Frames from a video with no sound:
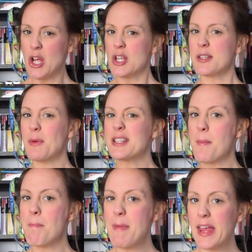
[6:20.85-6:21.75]
So it's a
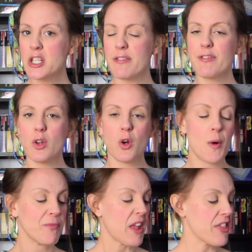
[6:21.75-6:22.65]
major
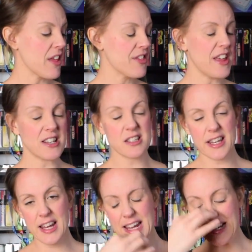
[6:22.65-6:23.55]
flaw that this
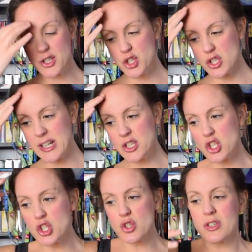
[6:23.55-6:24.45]
thing is it
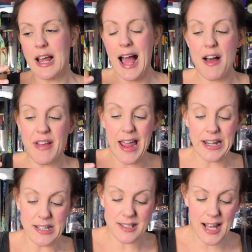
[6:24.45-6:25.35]
just doesn't have
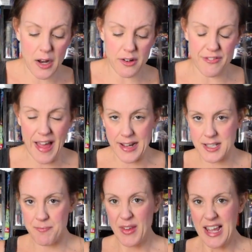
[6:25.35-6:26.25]
any sound effects.